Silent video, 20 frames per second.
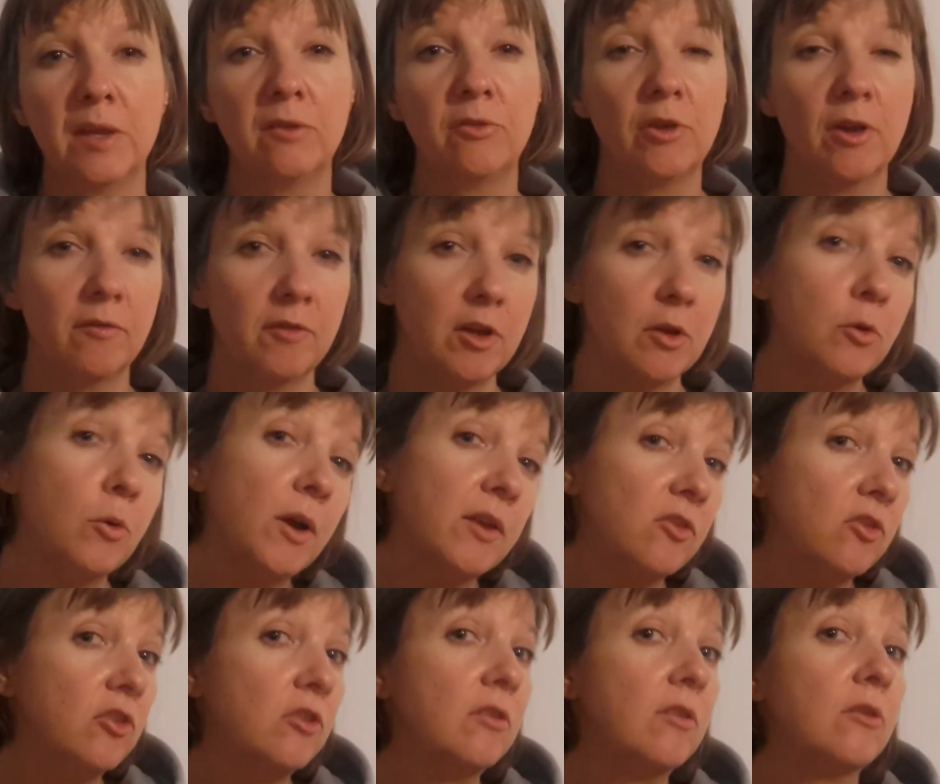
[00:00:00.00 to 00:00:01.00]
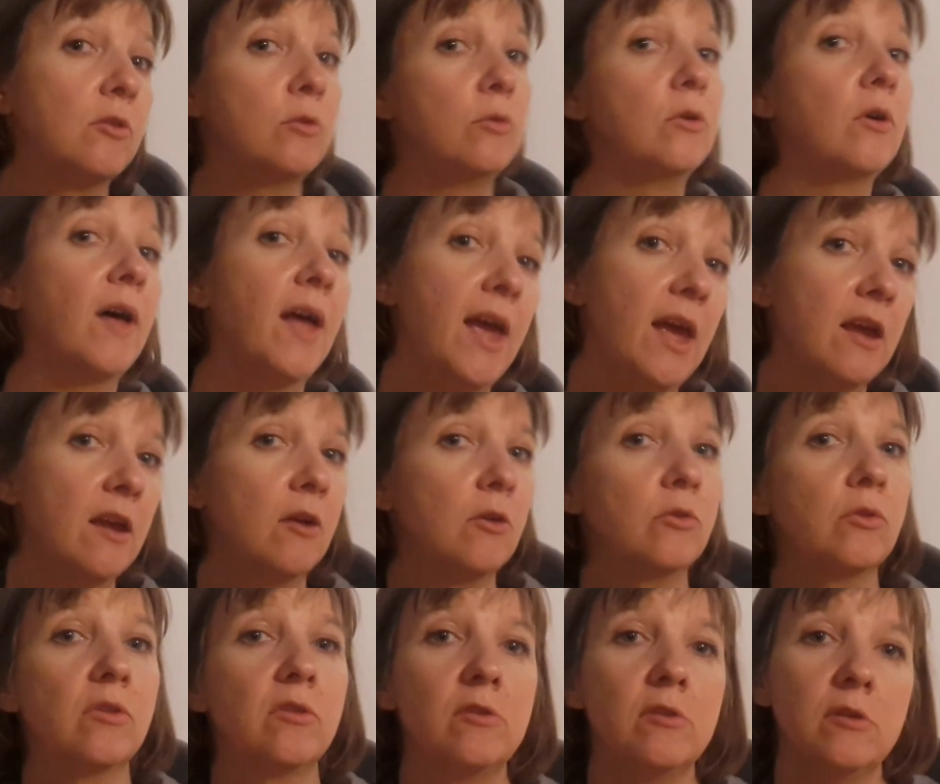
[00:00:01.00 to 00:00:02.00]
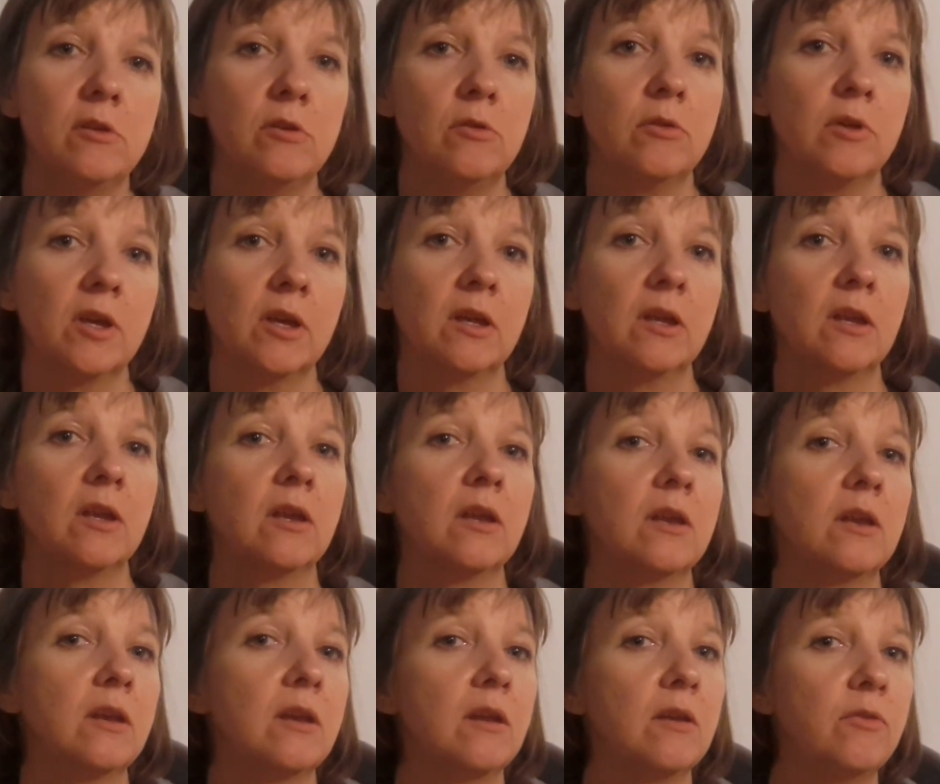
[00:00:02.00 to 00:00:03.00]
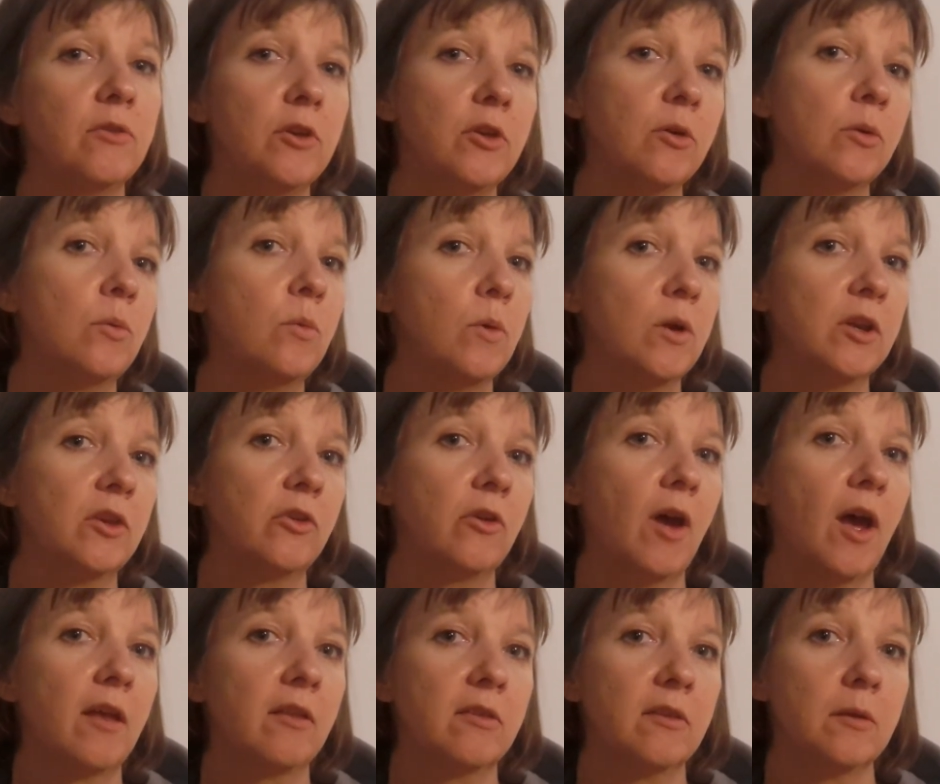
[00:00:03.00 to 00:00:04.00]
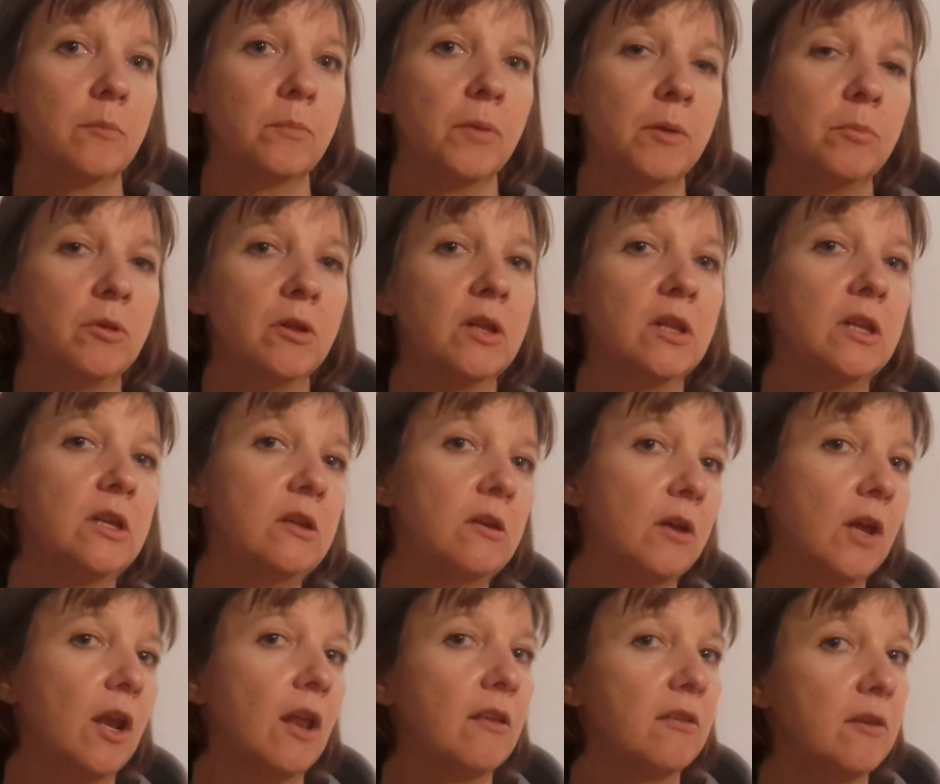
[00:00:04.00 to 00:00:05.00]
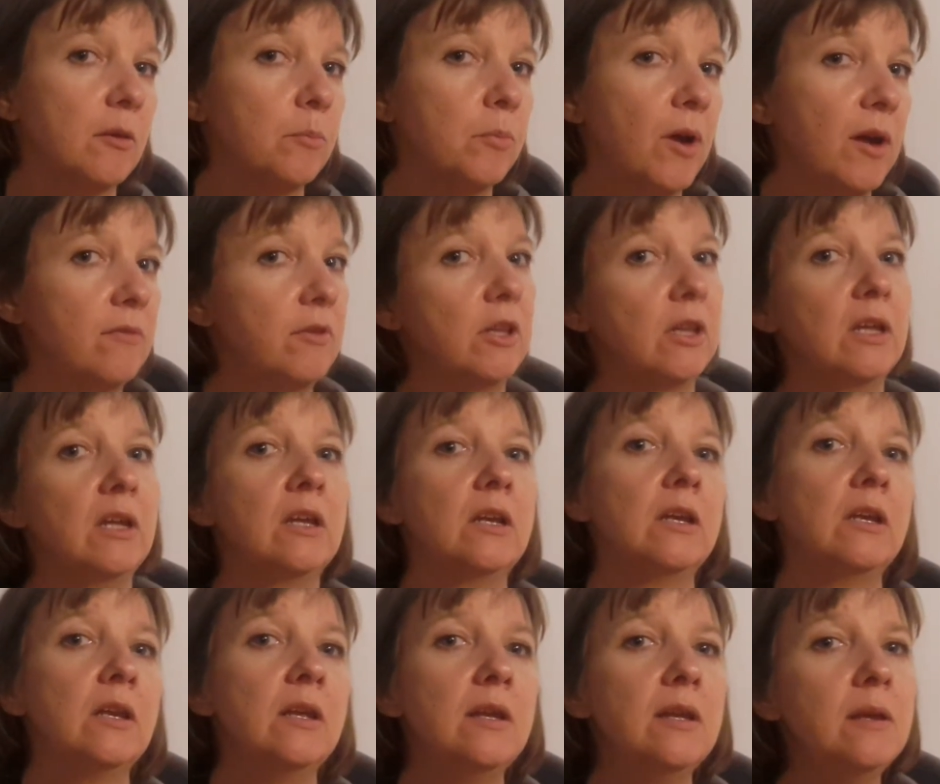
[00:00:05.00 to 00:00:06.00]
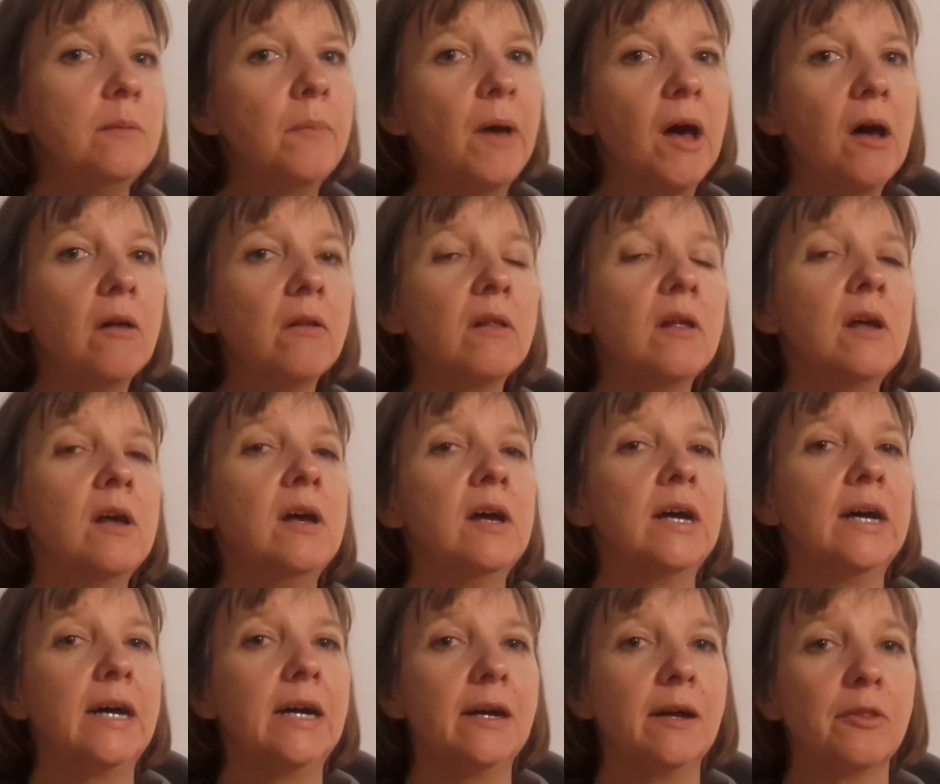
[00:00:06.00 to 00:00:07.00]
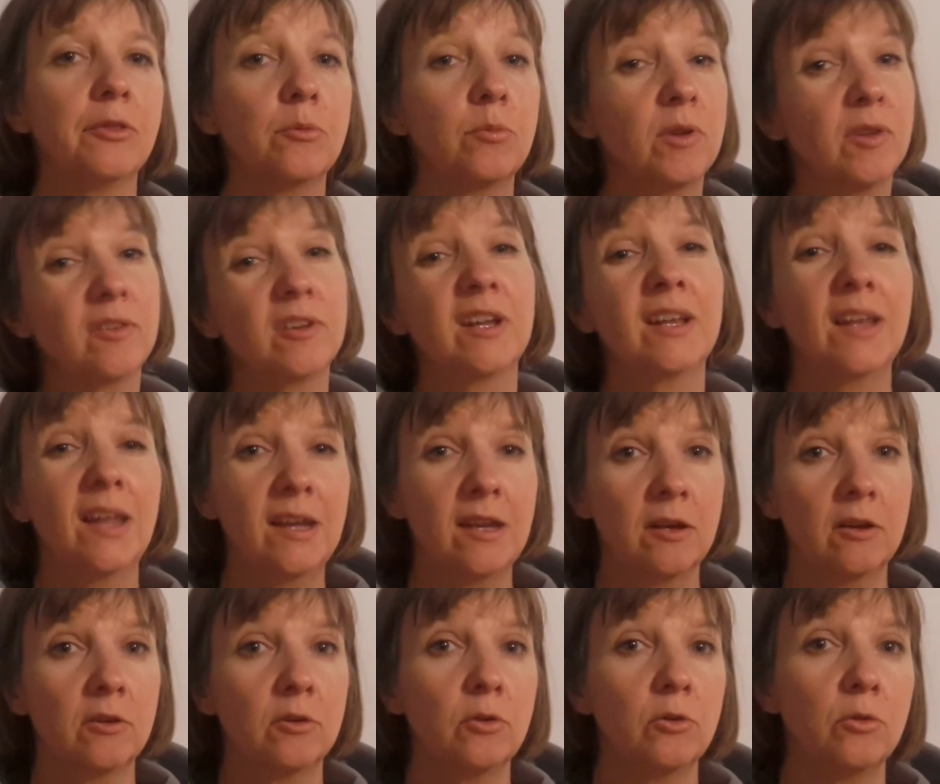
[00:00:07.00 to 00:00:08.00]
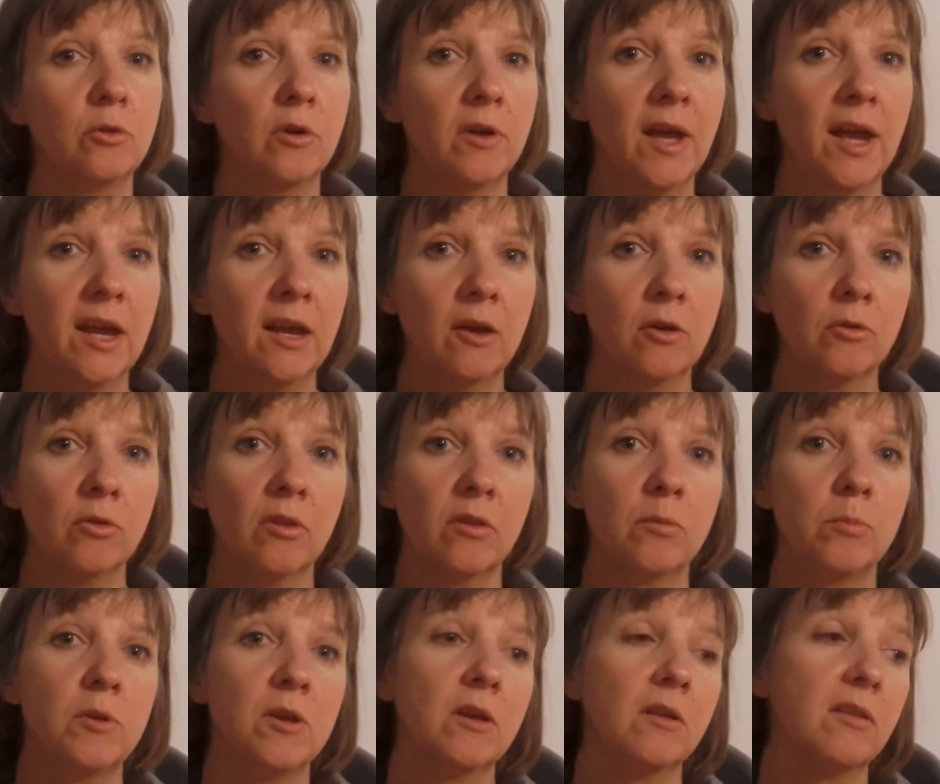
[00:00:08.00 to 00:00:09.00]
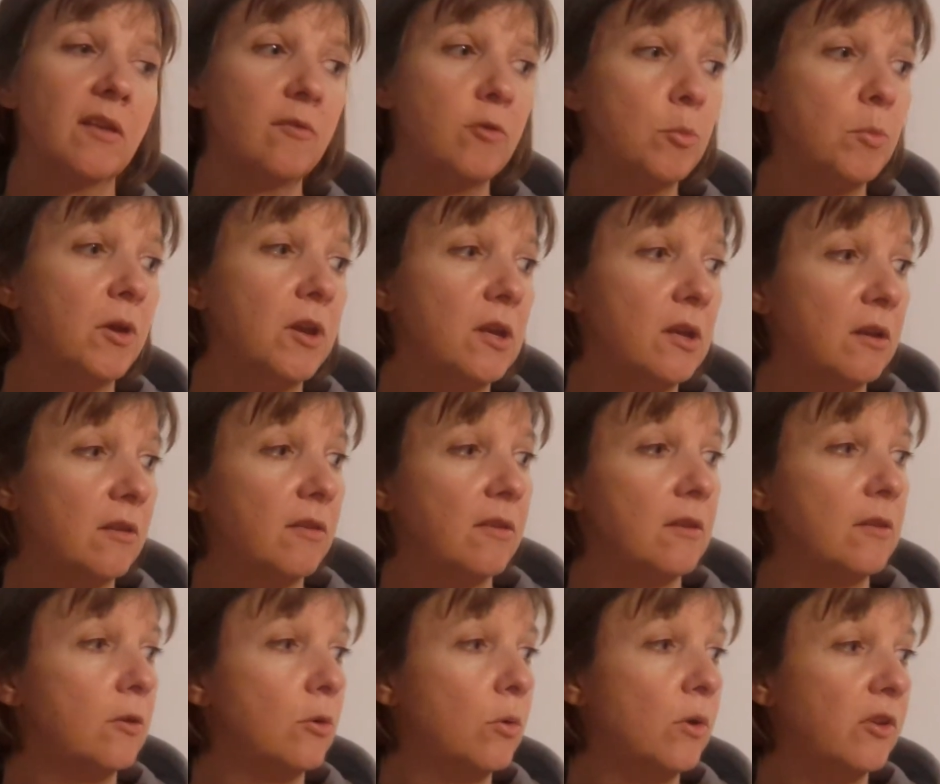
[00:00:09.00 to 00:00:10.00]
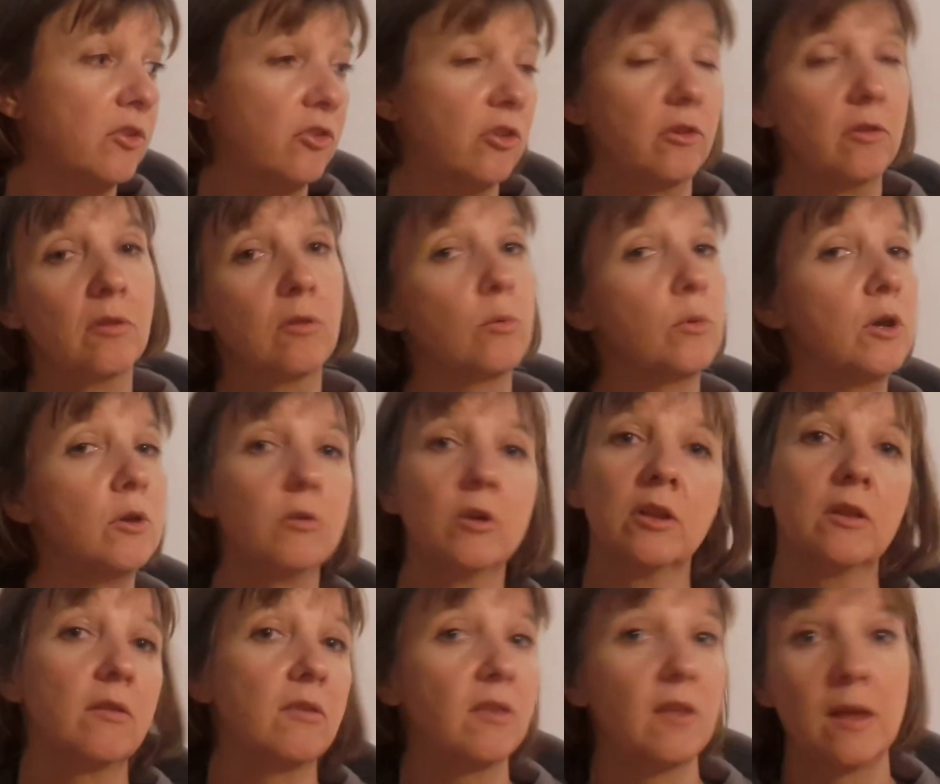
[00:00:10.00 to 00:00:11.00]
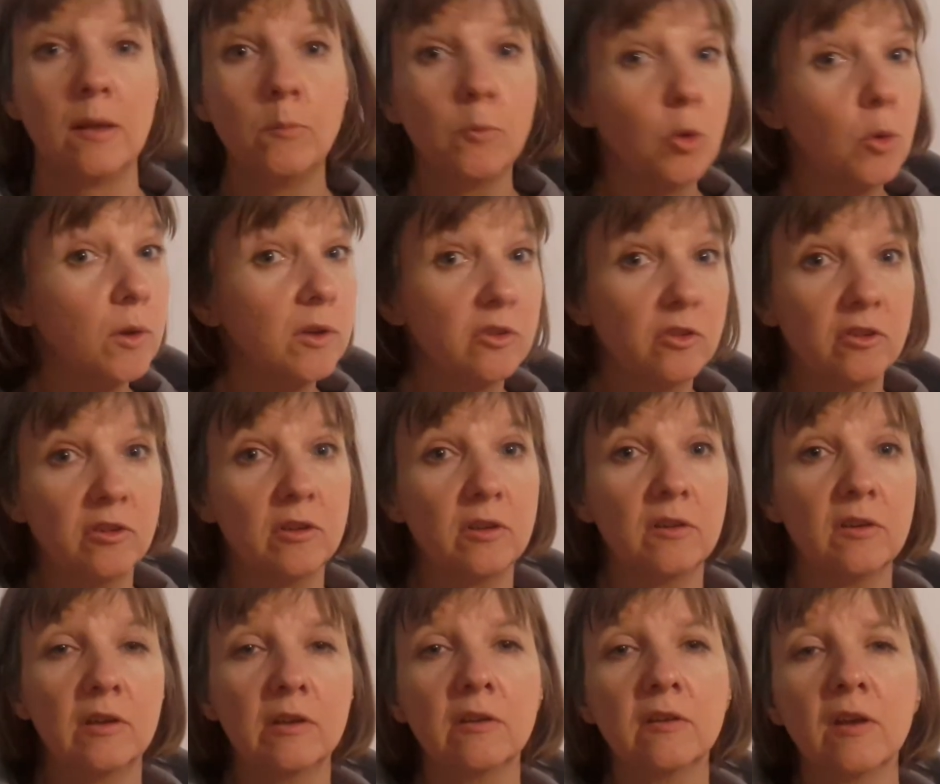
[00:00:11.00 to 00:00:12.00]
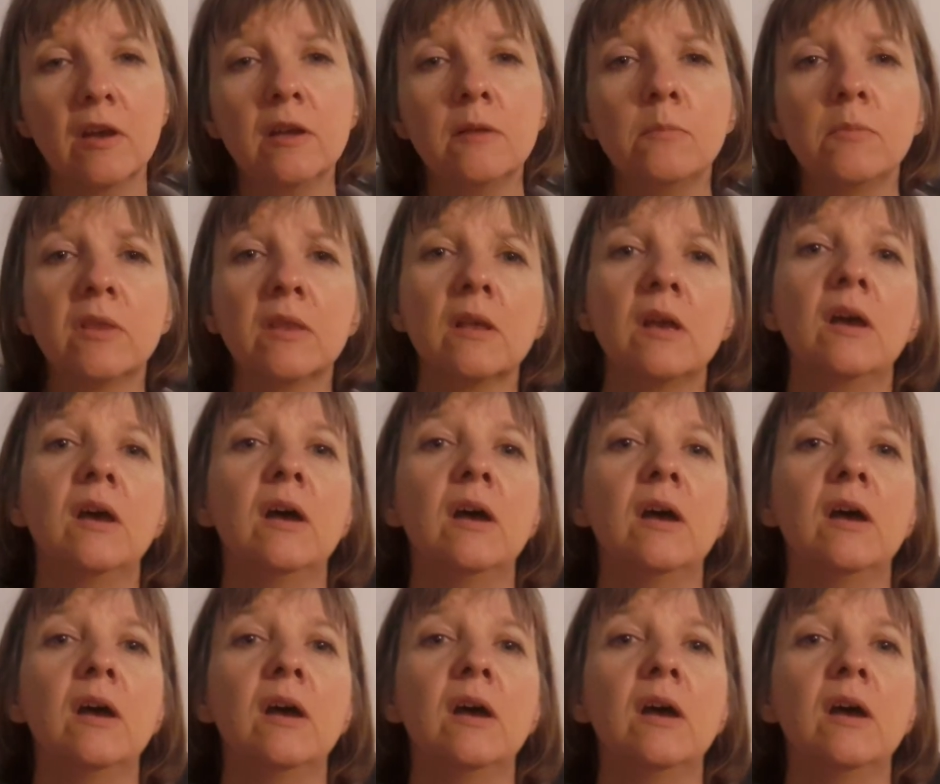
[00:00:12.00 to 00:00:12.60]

If you have any questions, Google Hangouts. You can, if you don't want to ask it publicly, you can ask it privately in an email. The reason I like it on Google Hangouts is because everybody can see the questions, so I don't get the same question 10 times.